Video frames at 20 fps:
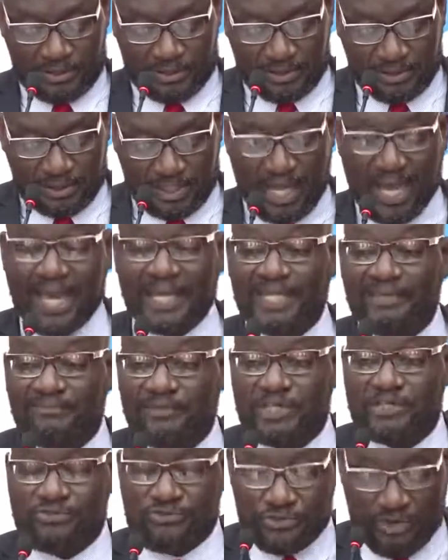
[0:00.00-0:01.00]
the
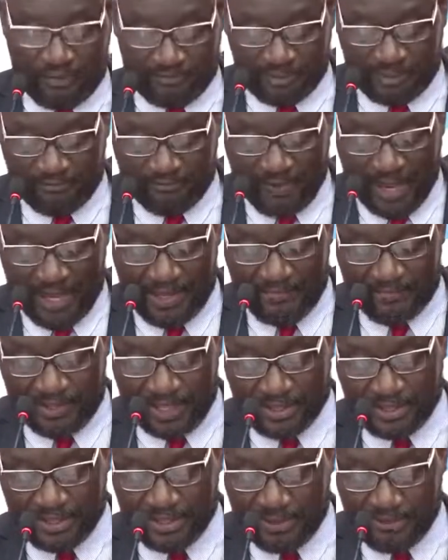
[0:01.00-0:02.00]
anniversary of the
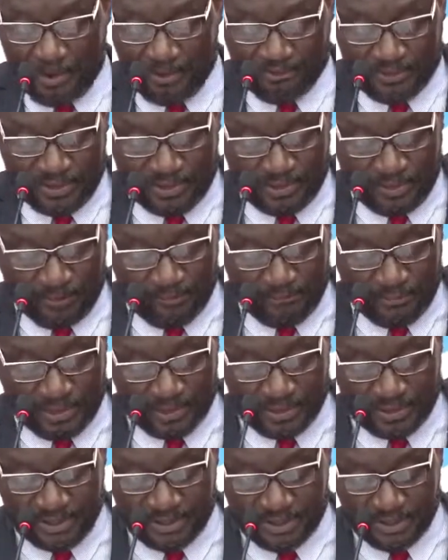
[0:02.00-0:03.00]
five-year term of this
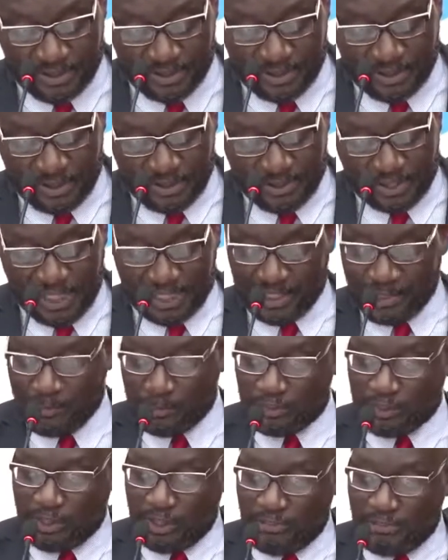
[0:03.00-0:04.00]
government, that they
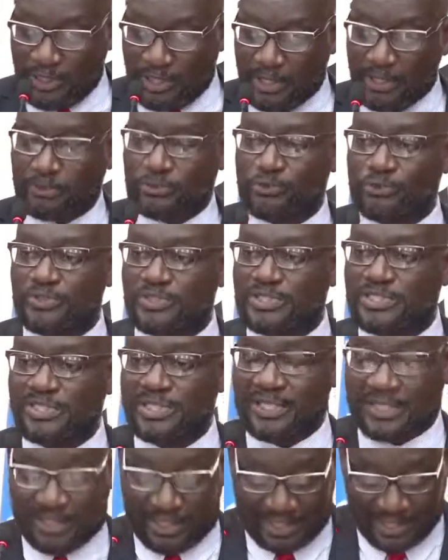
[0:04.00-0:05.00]
would come here to
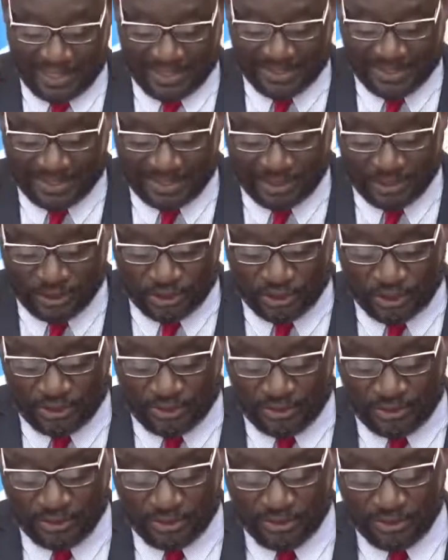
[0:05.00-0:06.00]
seek an
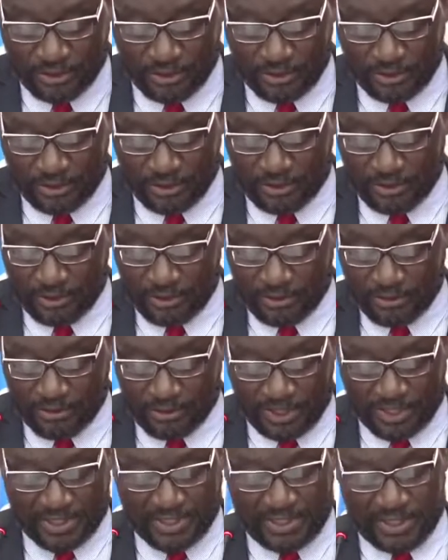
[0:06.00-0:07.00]
extension
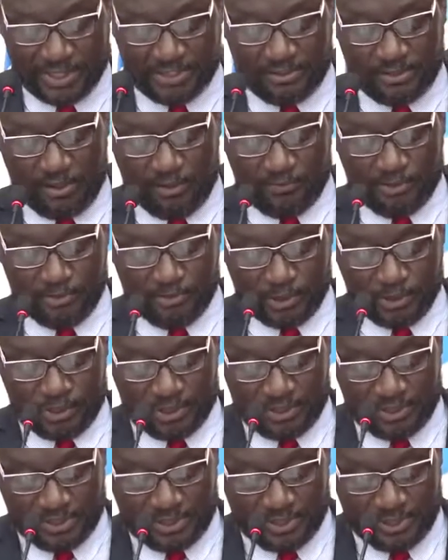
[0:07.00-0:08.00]
to the state of
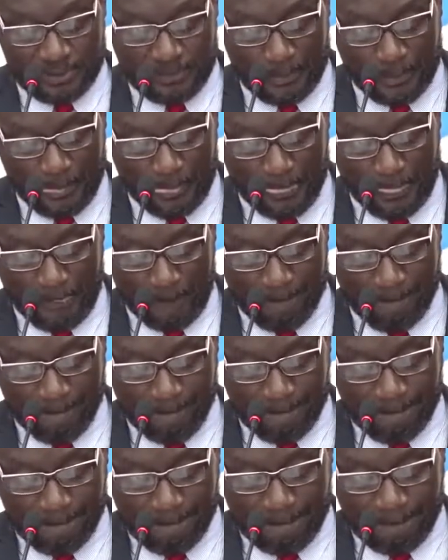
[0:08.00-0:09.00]
emergency.
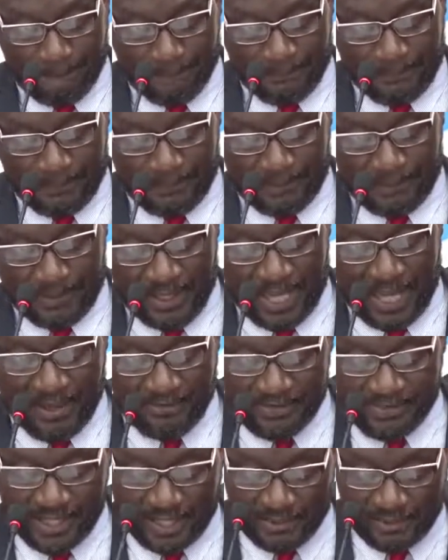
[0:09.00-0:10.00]

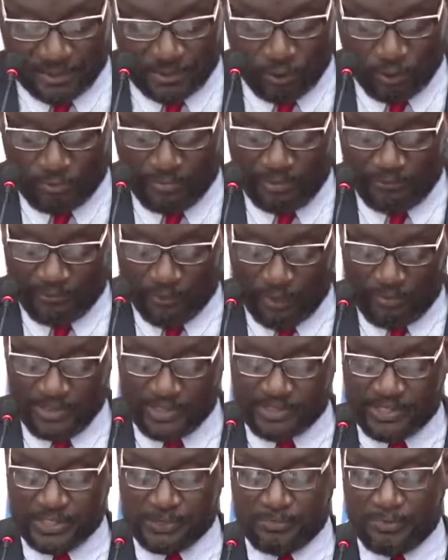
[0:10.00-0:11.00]
I've said so before,
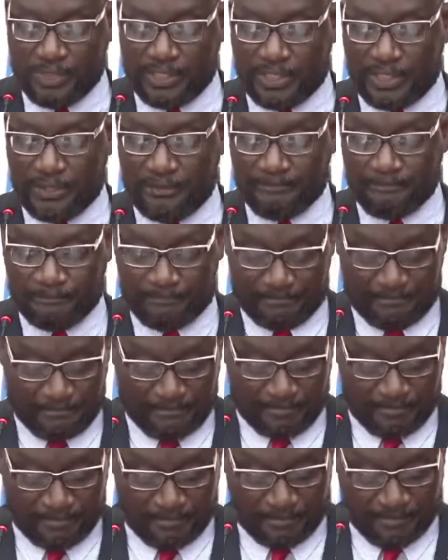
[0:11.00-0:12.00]
Mr. Speaker.
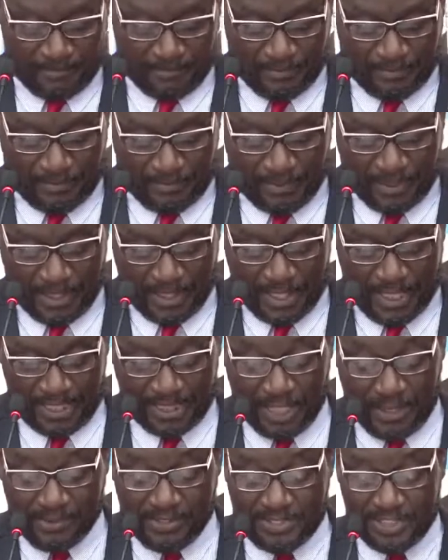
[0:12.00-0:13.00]

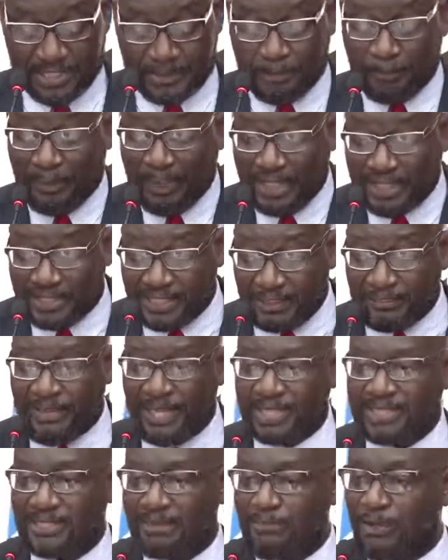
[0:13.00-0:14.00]
And there is this big
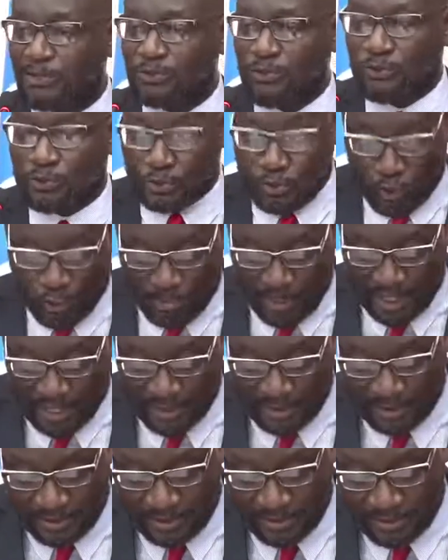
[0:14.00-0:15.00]
debate about October
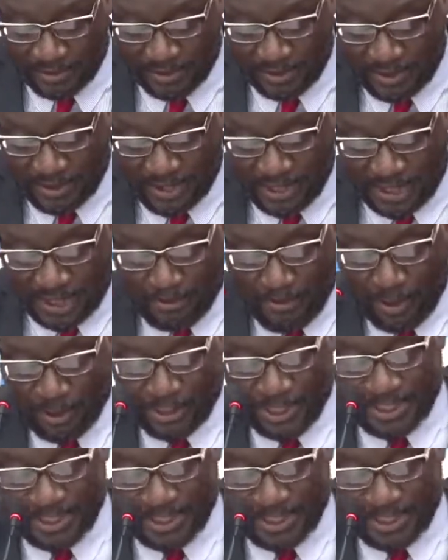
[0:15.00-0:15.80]
and about the